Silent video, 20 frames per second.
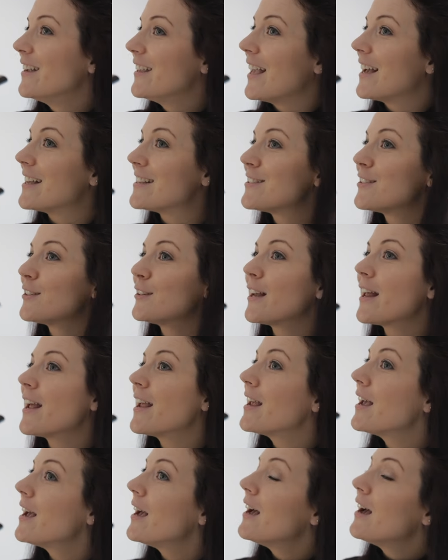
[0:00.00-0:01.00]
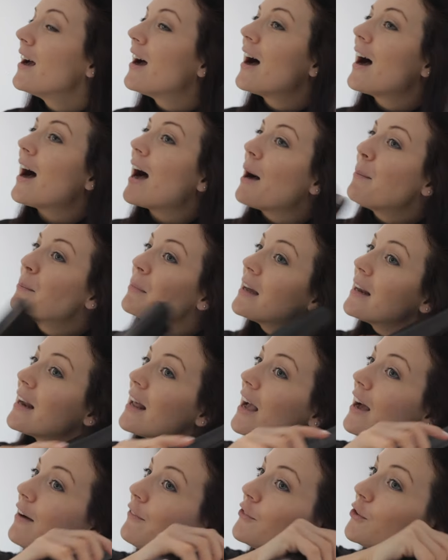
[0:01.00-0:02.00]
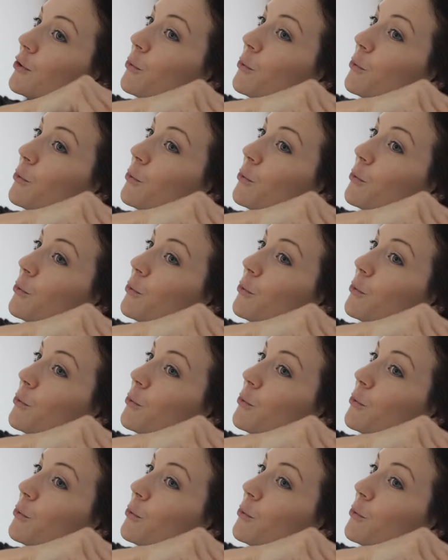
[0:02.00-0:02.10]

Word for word: yesterday, I'm gonna have